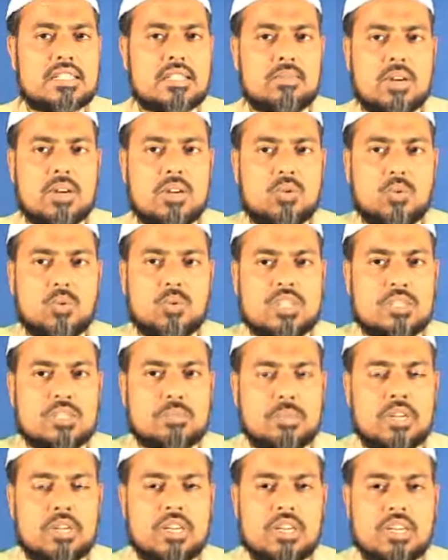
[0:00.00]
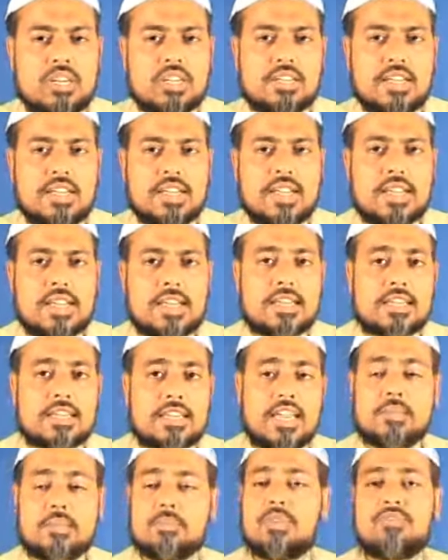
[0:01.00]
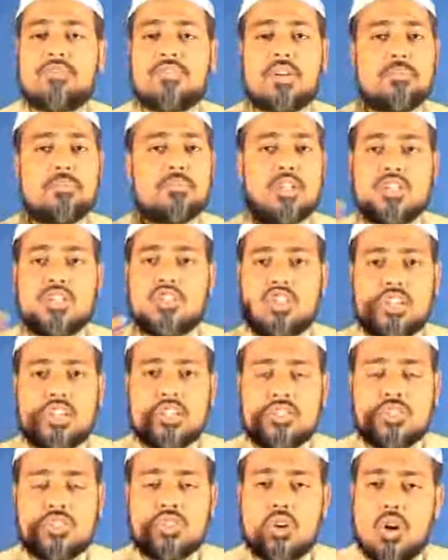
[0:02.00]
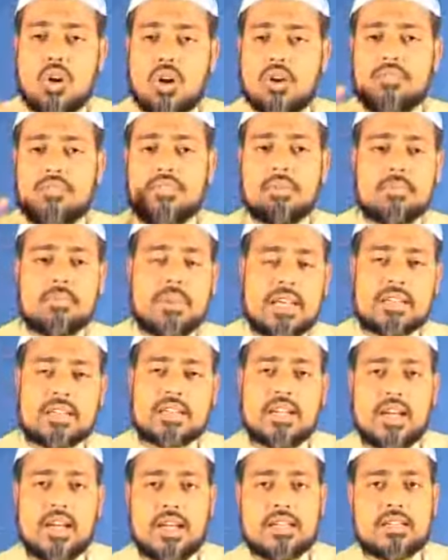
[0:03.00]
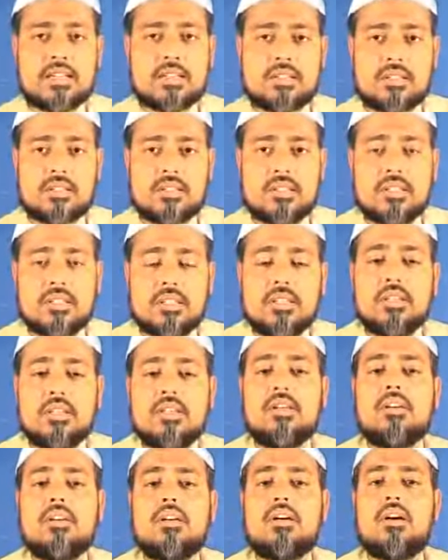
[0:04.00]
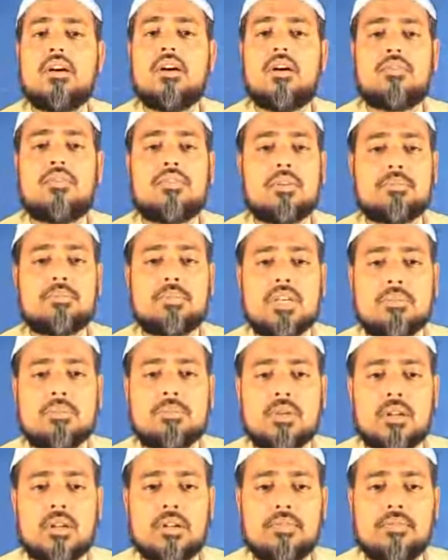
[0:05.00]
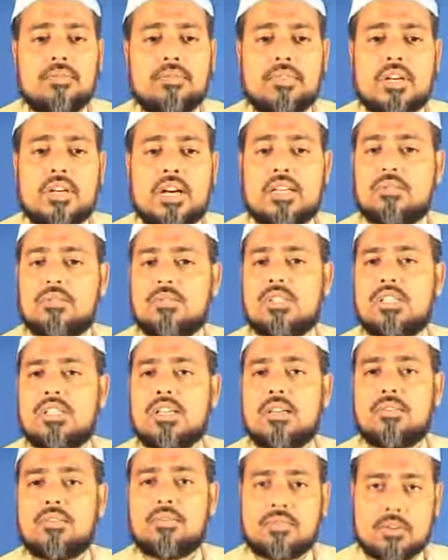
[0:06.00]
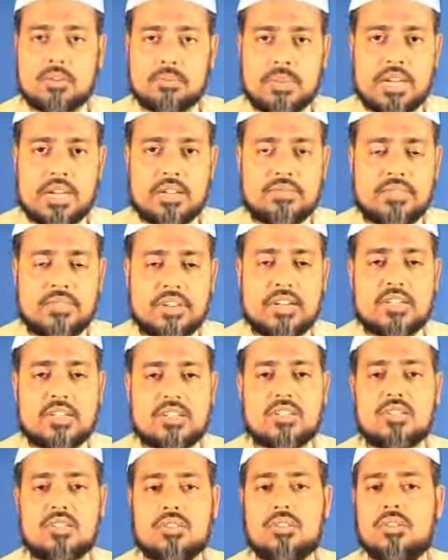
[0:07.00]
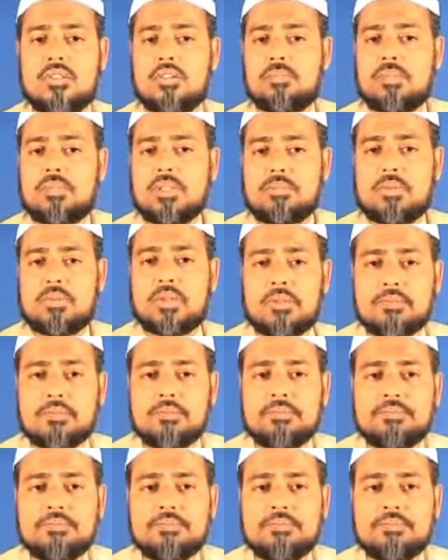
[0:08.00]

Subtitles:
is the one who whispers. It can be from the jinns or from mankind, or from people, as we say, from bad friends or people.